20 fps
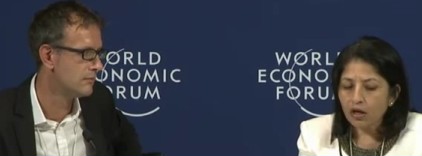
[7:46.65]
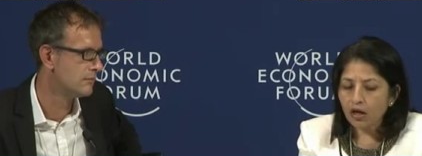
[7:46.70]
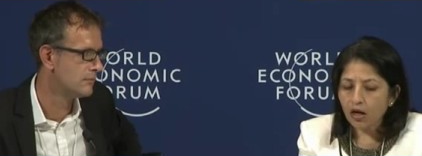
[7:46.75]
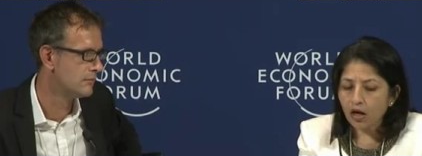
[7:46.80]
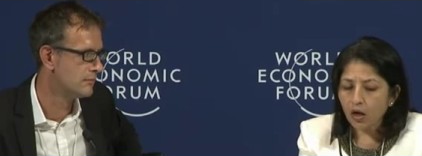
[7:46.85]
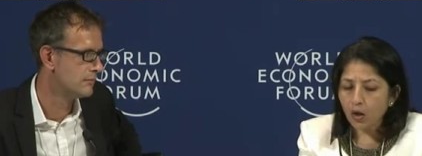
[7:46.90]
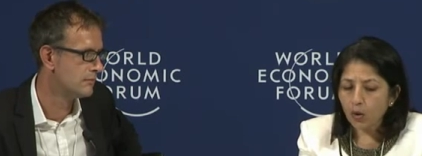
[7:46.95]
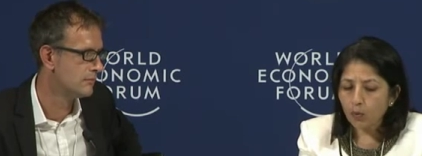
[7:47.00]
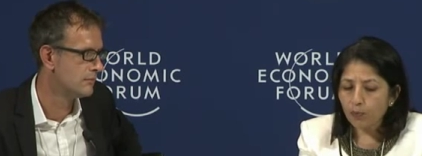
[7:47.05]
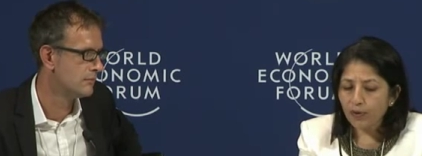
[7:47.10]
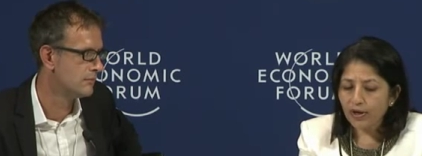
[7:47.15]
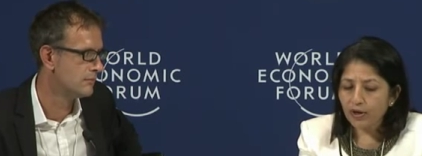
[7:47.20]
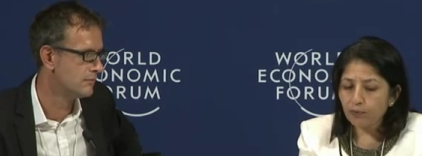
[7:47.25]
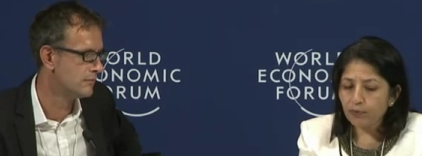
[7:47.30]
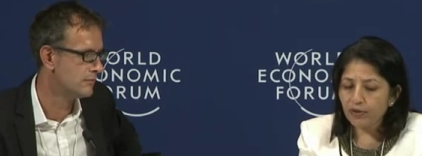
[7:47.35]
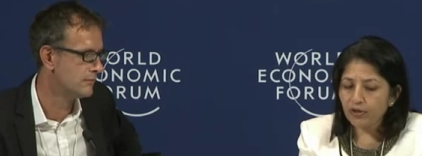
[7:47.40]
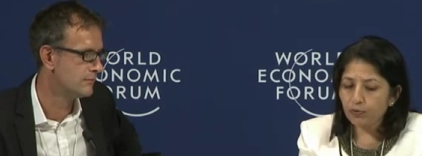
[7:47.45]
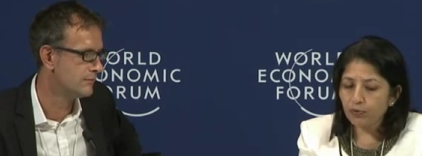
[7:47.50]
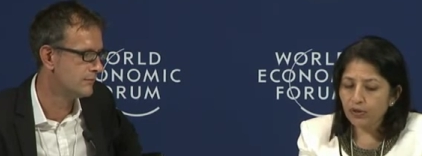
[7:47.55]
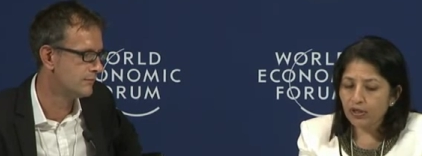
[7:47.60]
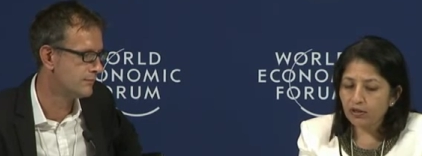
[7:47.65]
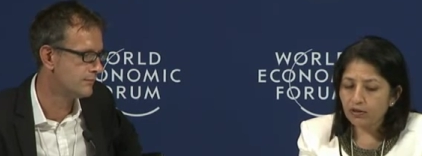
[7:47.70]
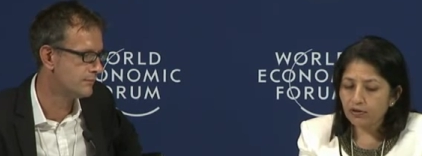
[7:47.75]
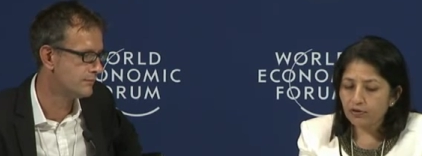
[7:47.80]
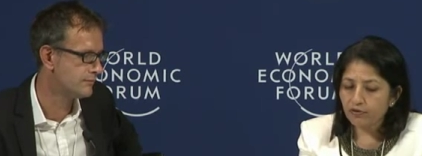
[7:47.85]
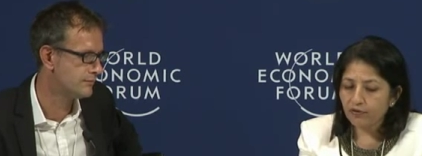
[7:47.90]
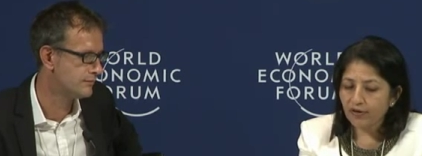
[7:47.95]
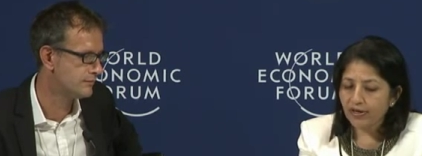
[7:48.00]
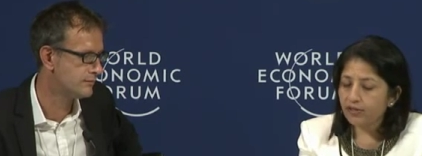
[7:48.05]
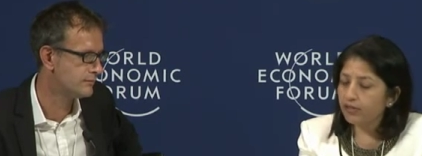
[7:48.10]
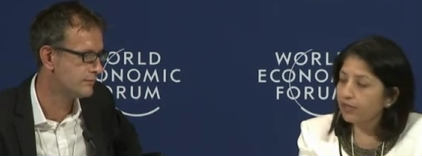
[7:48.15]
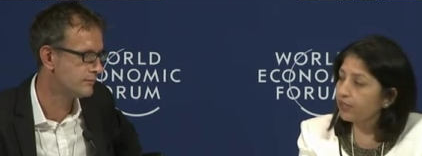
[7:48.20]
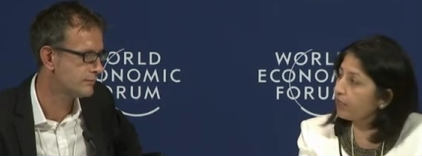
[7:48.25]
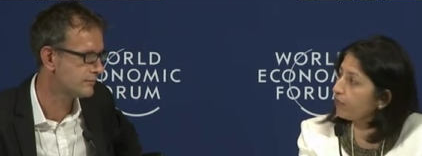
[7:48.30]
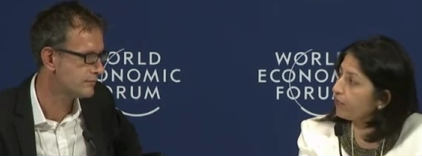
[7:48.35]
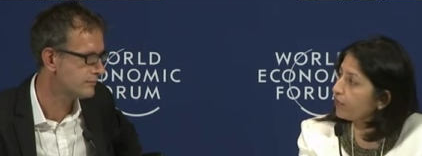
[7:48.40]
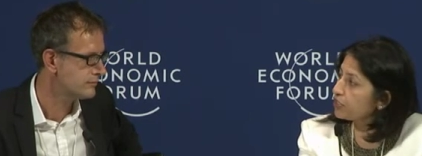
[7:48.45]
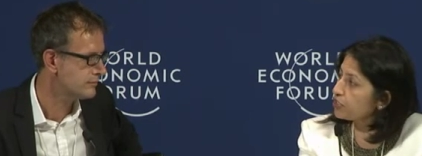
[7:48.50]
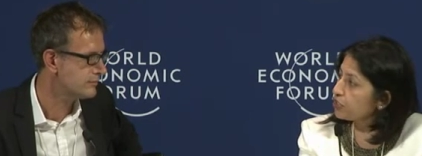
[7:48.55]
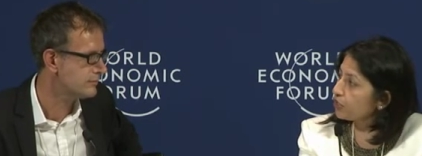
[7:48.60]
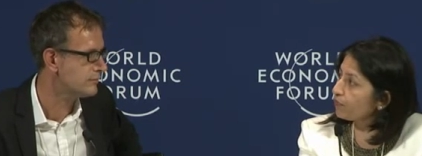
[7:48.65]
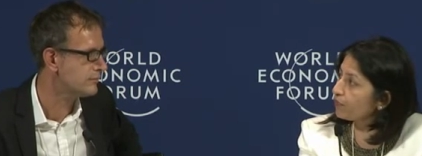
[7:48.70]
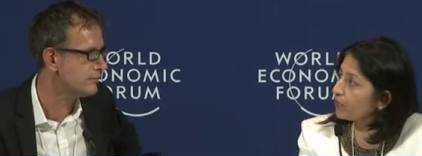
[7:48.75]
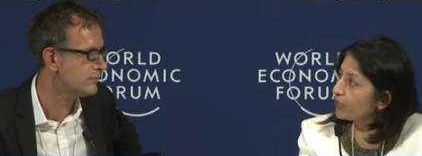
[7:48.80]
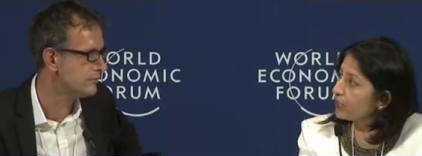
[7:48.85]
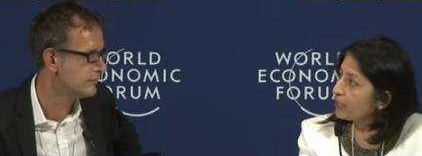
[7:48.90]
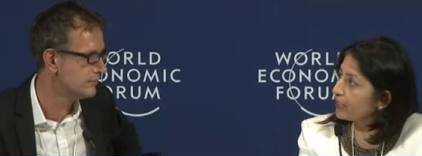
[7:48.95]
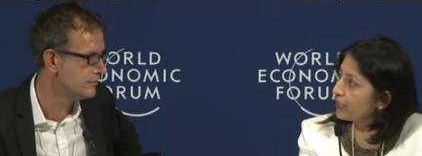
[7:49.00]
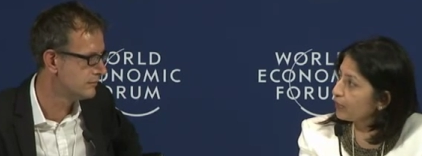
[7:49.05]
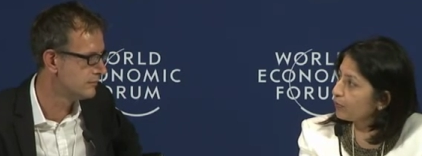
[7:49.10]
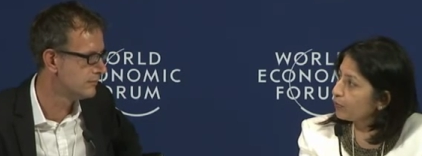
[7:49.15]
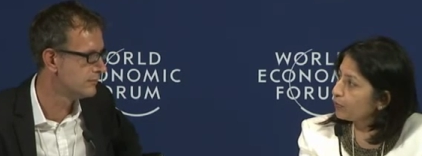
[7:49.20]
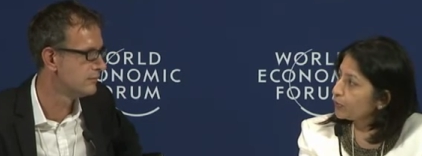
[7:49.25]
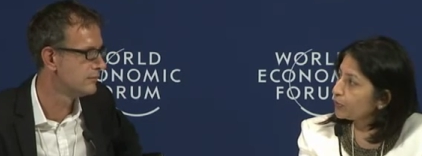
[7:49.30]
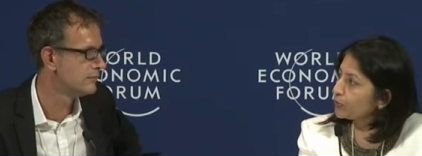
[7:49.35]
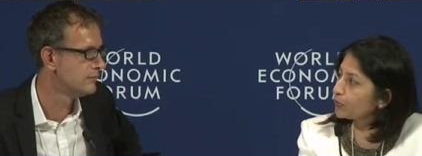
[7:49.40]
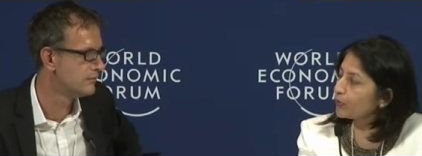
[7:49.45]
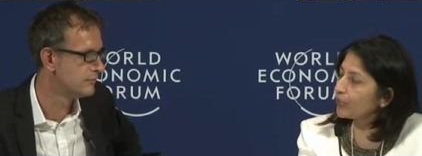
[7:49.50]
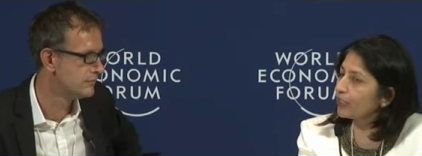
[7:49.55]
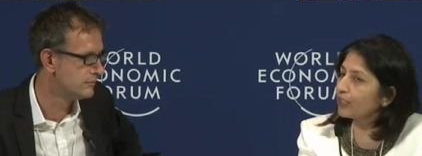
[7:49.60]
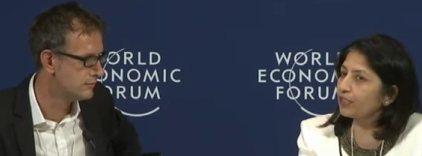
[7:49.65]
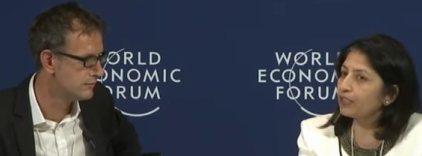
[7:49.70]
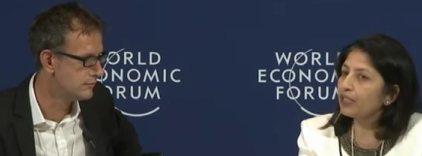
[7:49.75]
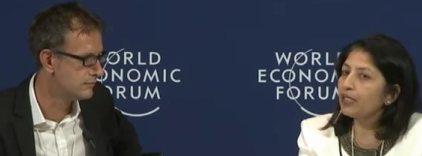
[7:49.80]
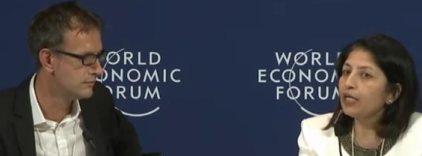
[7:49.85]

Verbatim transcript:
Speaker 1: uh, where we are doing a direct integration with the telcos so that